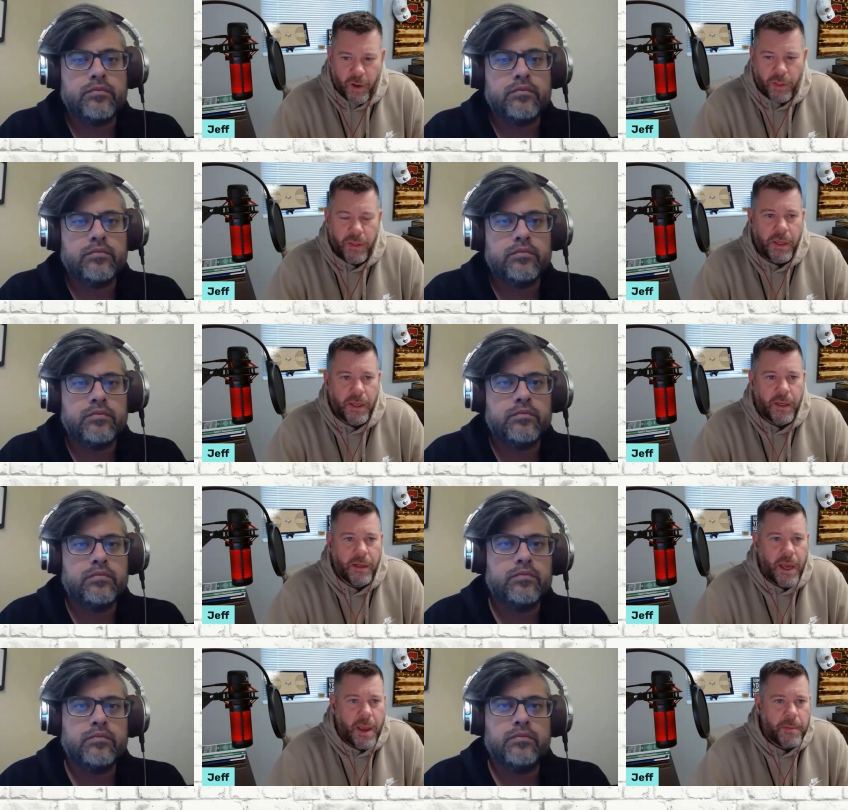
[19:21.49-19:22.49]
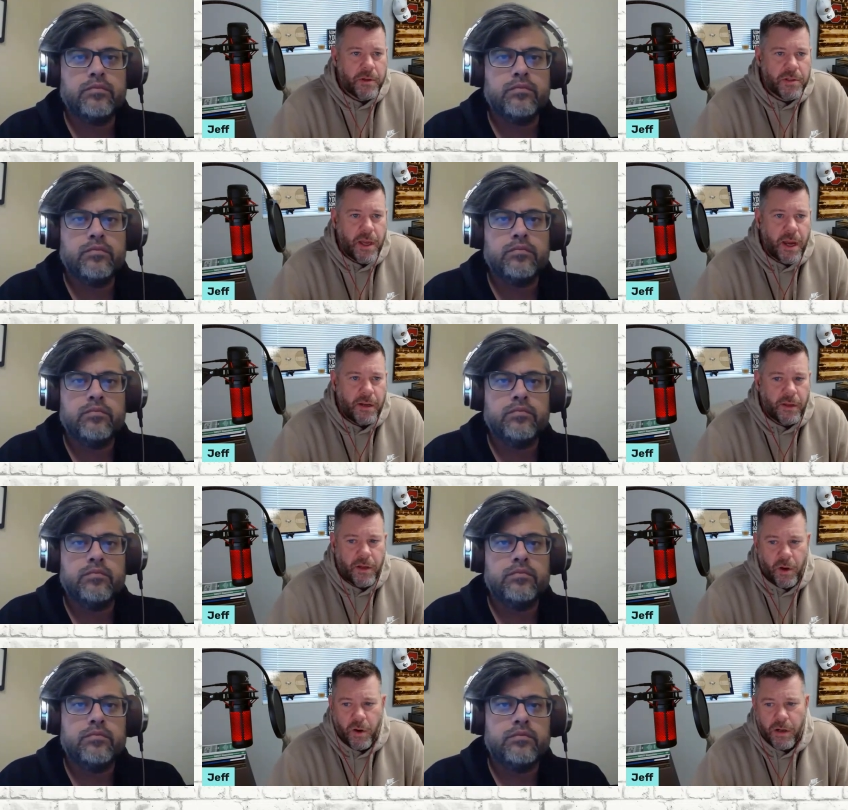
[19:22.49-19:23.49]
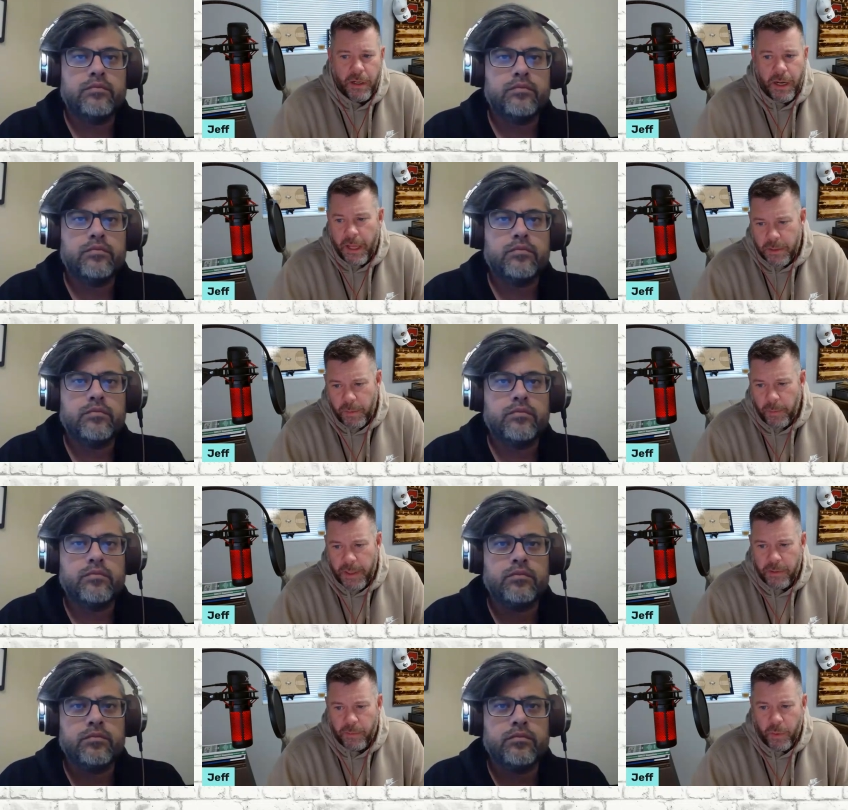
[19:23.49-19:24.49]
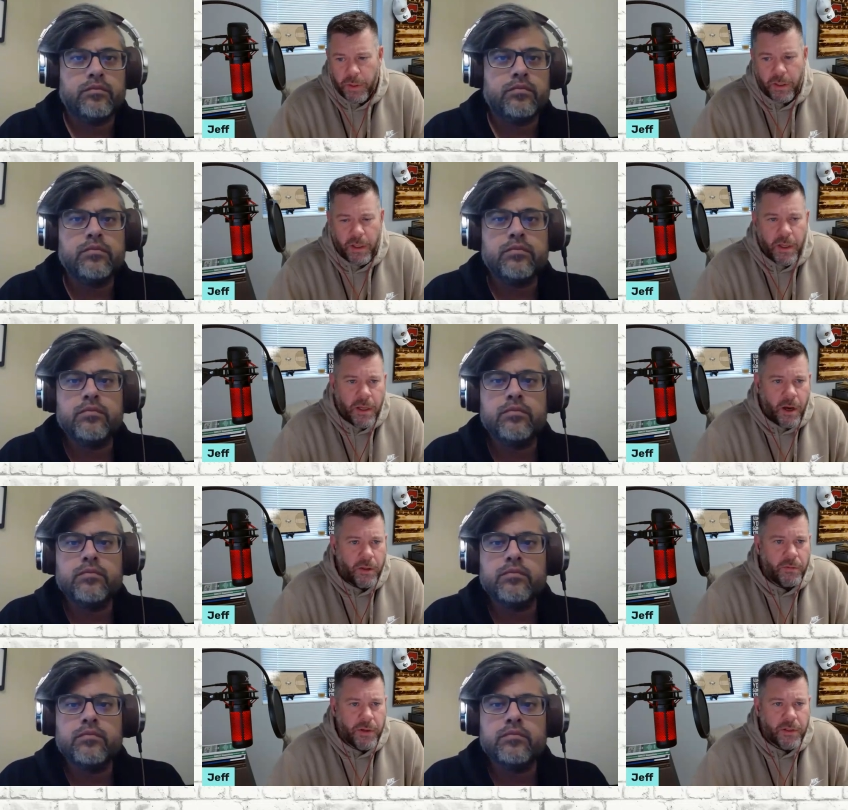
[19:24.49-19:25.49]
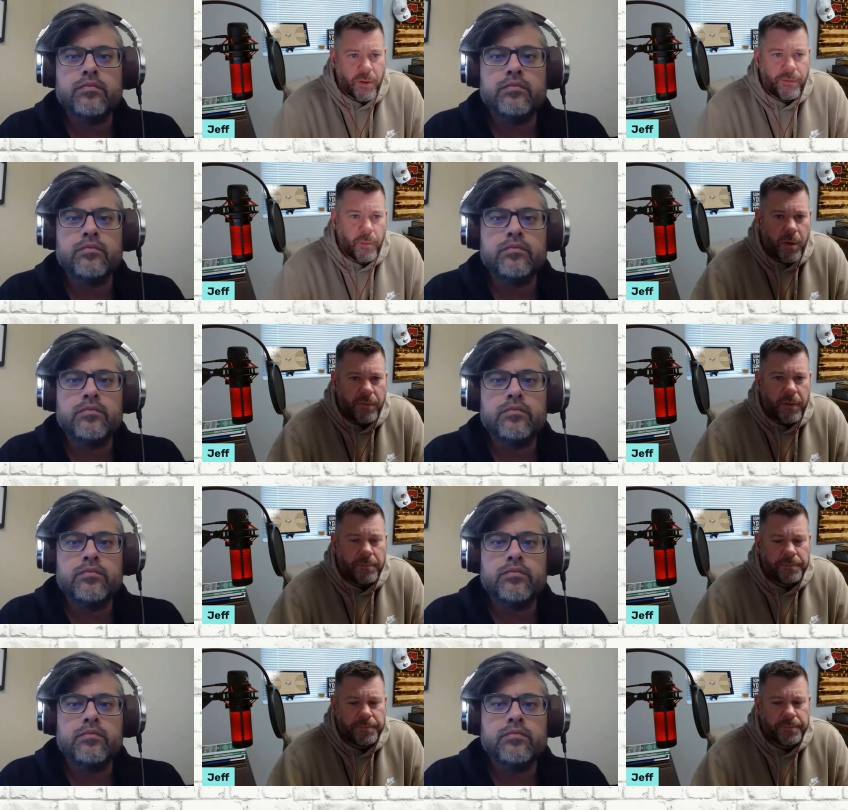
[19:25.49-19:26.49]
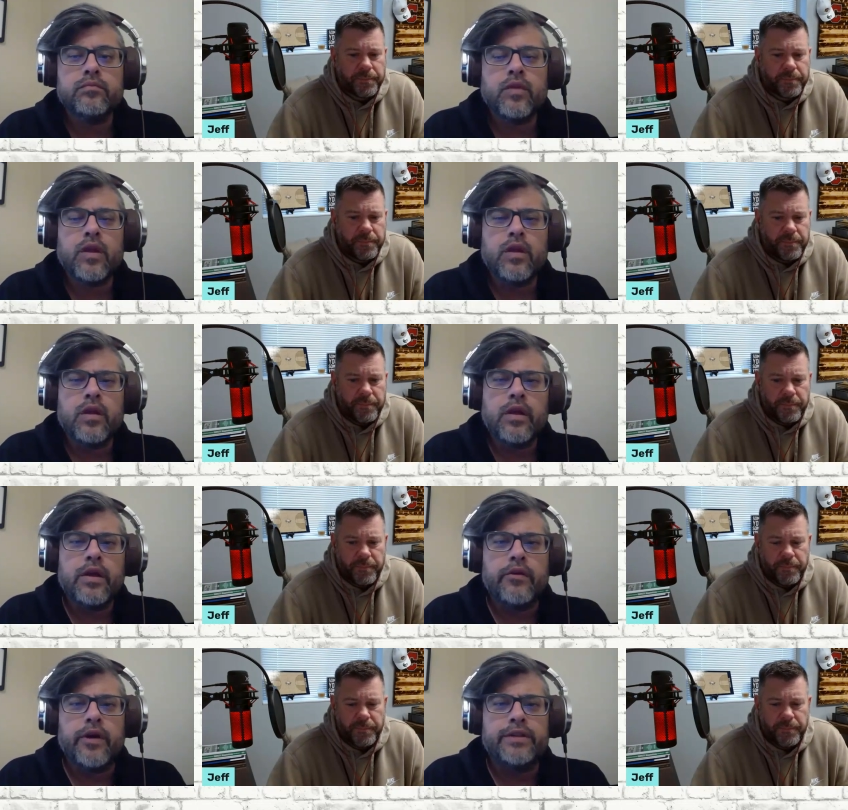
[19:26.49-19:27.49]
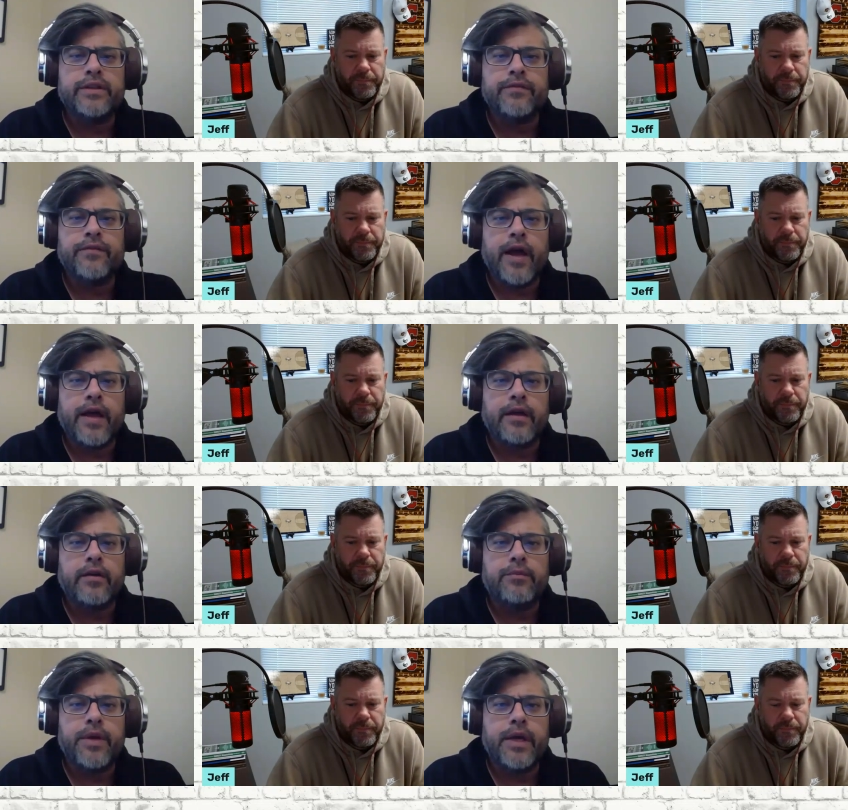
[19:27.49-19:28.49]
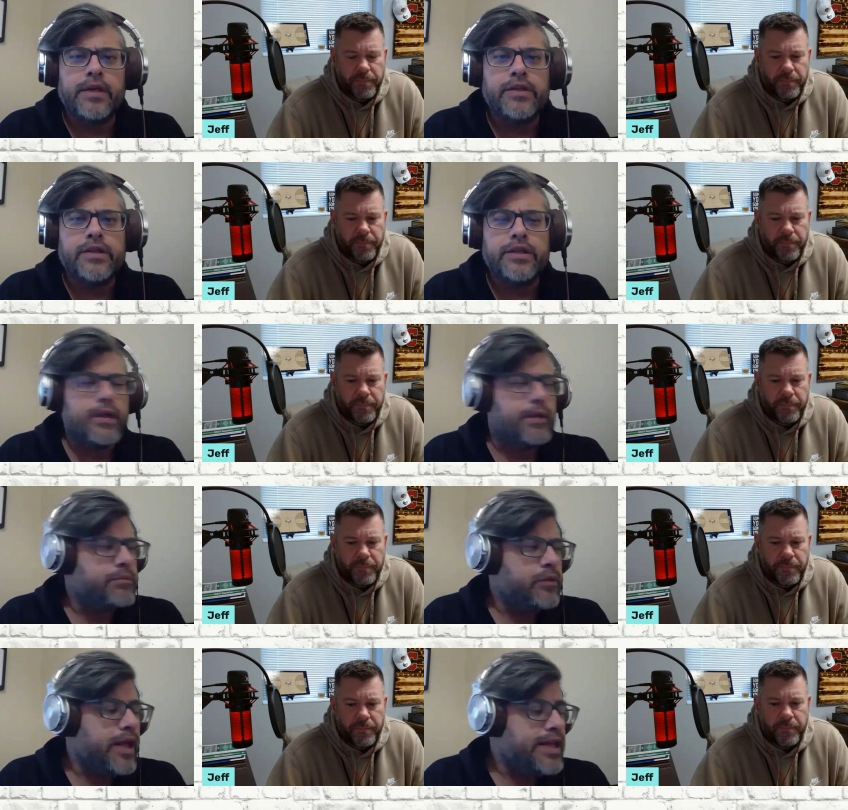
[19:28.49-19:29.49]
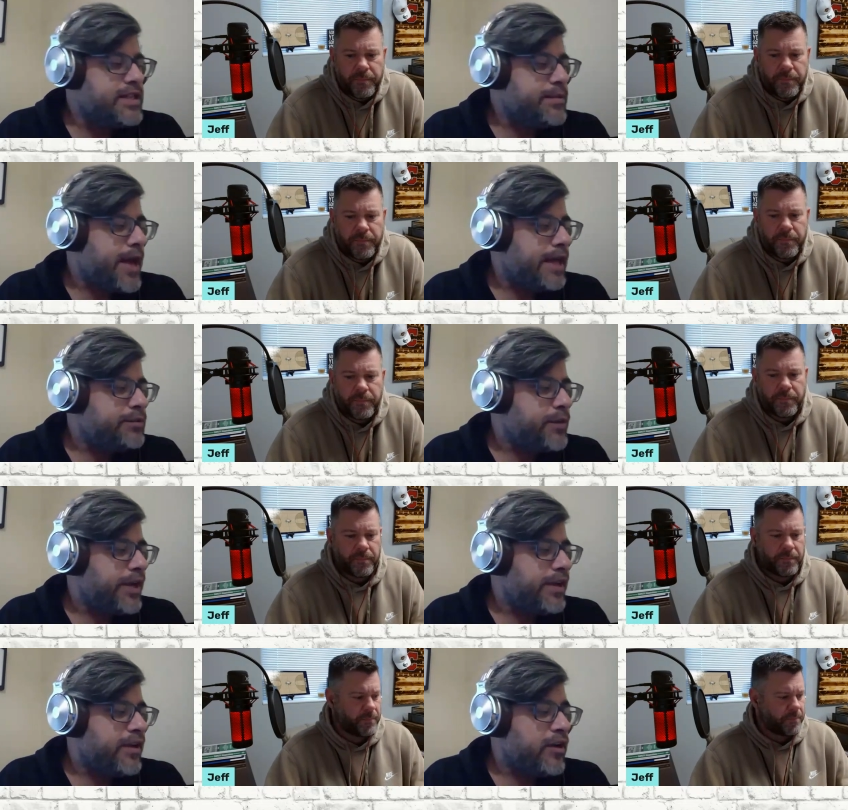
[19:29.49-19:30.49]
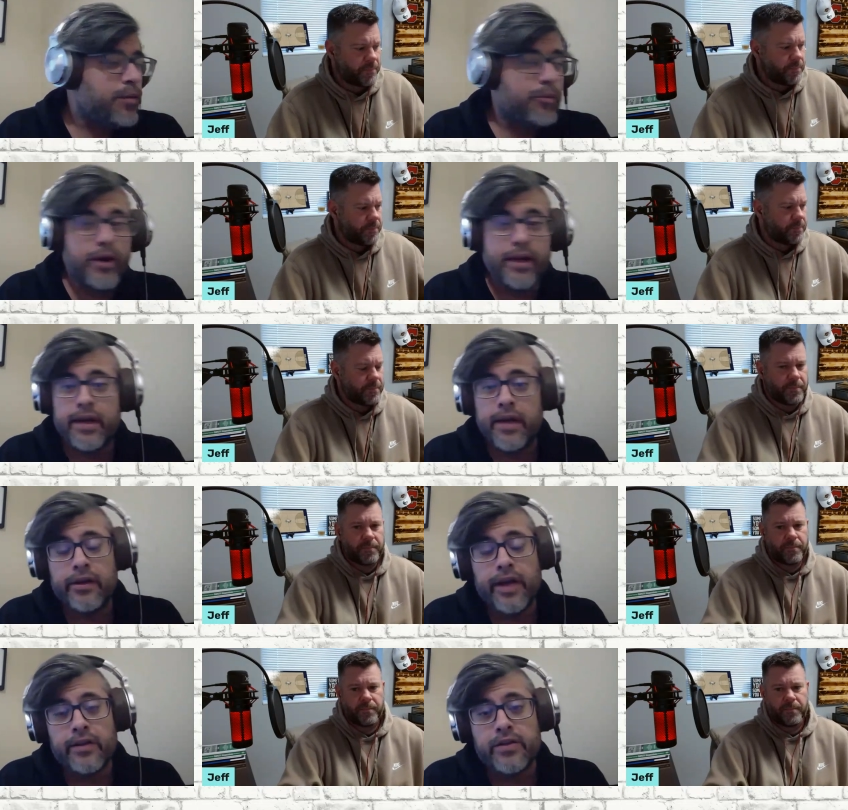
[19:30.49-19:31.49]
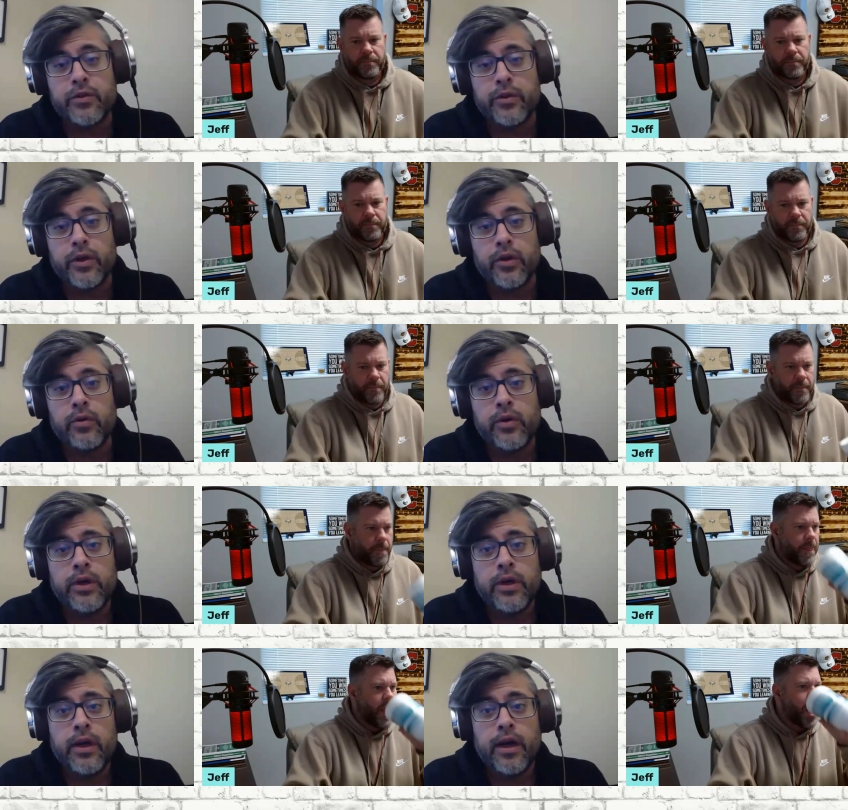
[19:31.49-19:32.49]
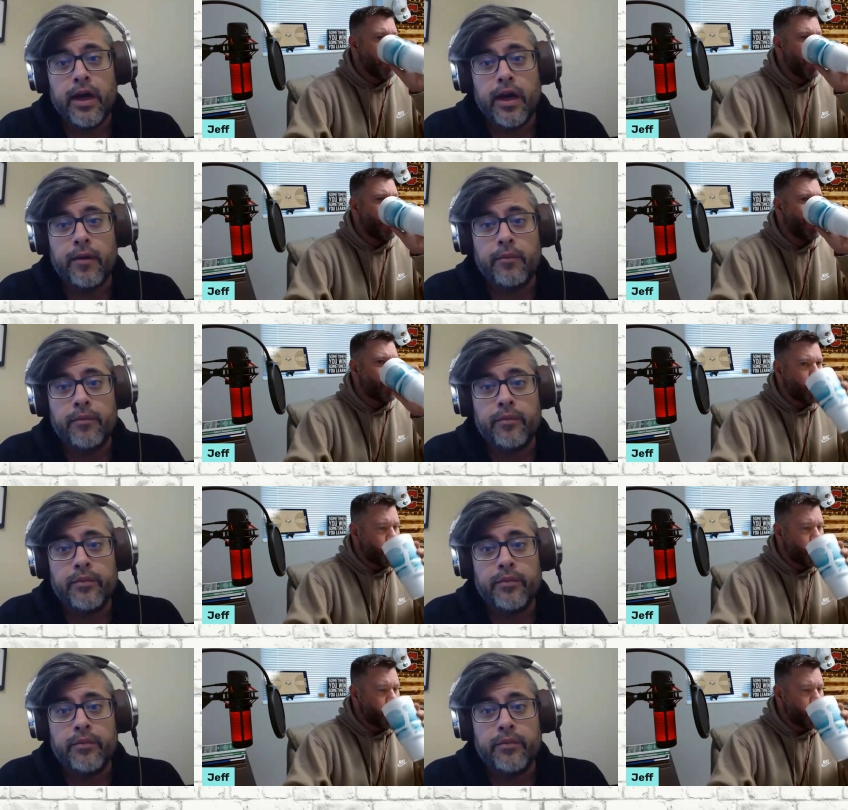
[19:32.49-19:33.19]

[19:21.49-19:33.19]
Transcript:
Speaker 1: on the uh, amateur side of the card and an exclamation point on the victory for Briven
Speaker 2: interesting fight could be just the lazy matchmaking here. But Brendan Kelly now two and zero. Oh,